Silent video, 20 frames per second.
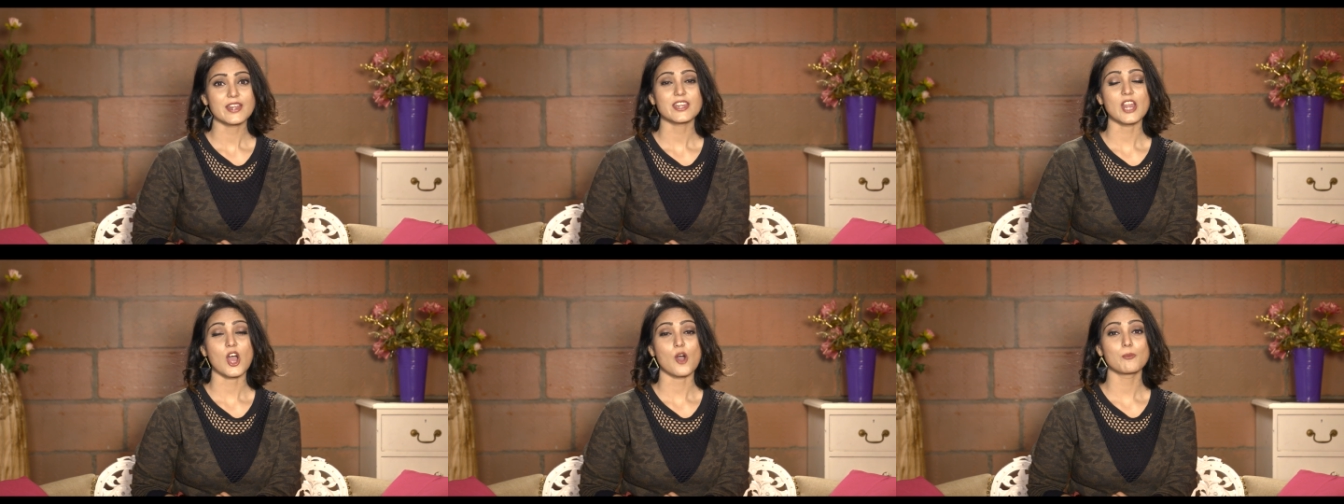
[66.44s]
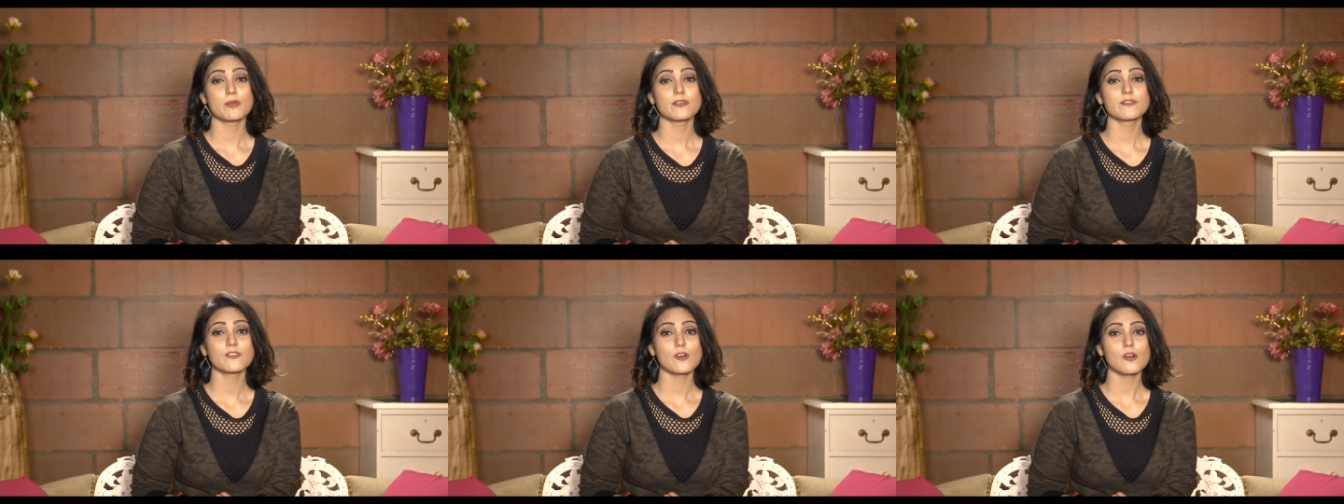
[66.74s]
now
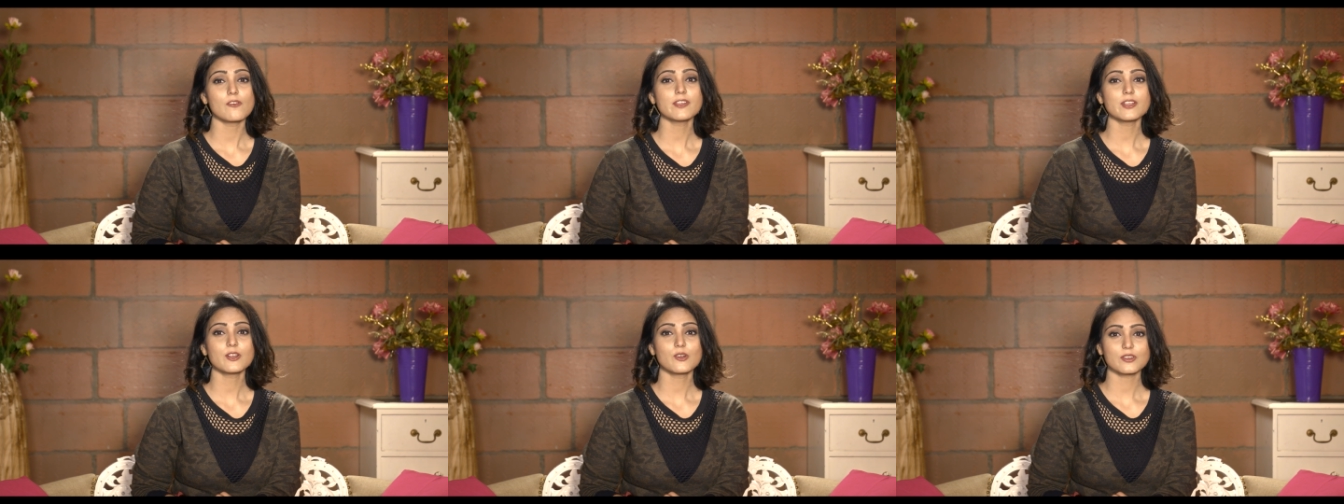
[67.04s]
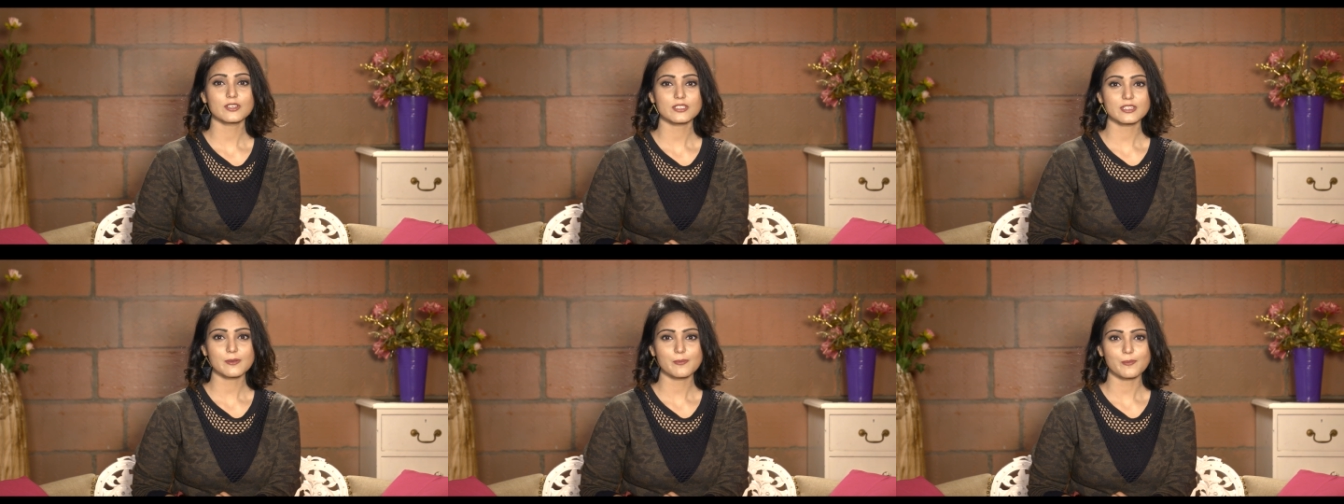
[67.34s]
before we
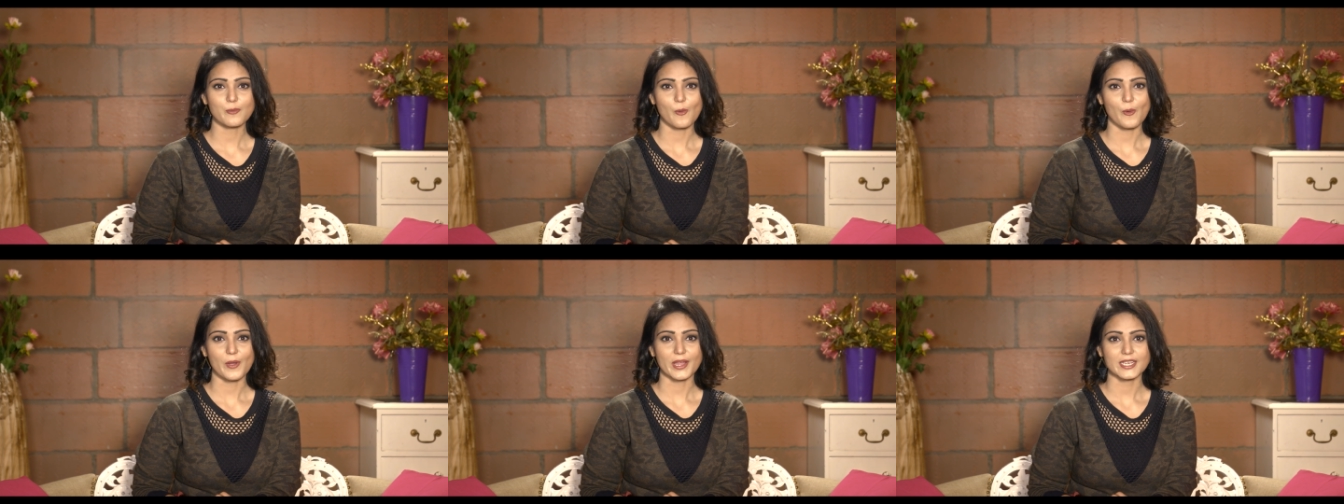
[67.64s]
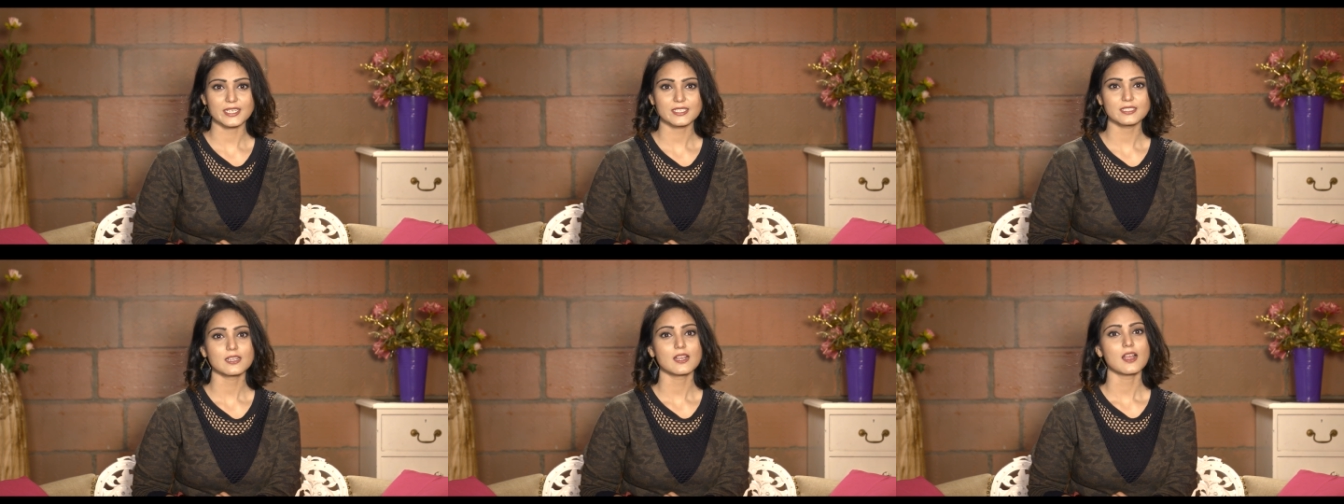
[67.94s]
go to the
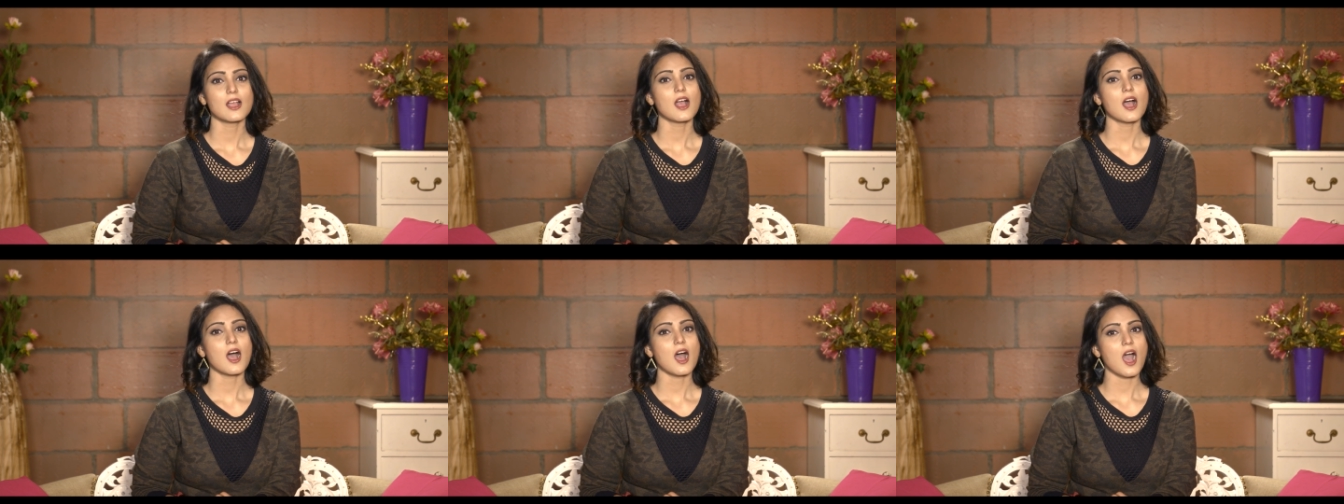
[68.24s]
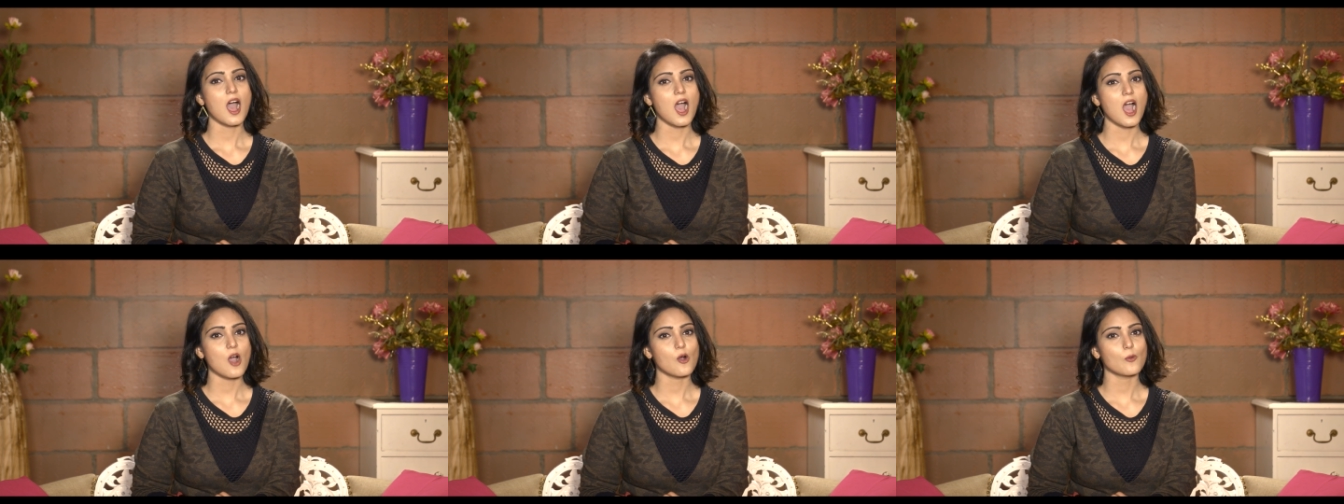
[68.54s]
point
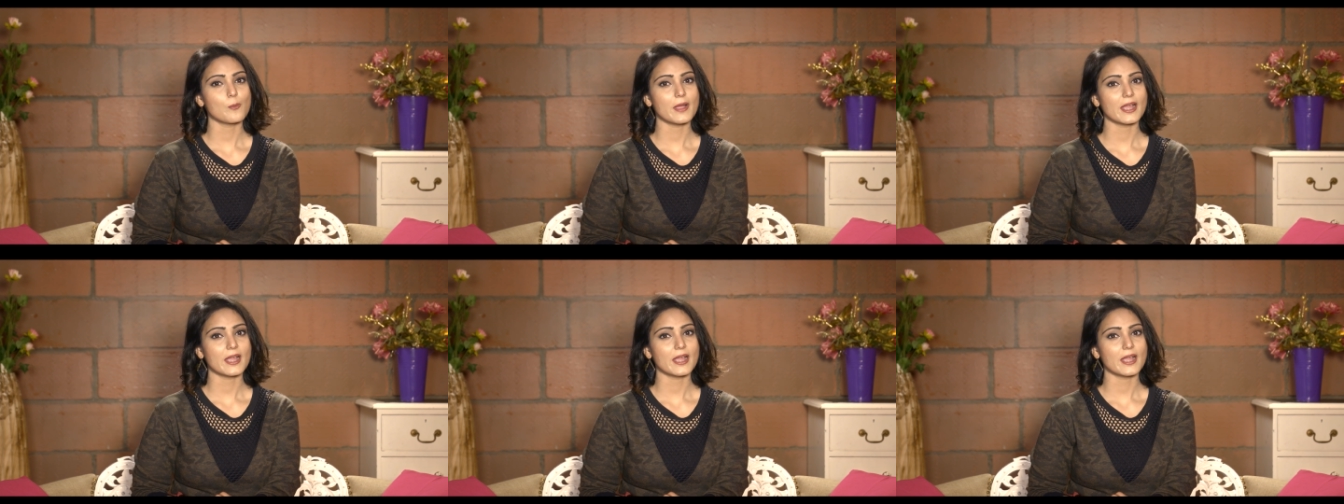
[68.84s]
how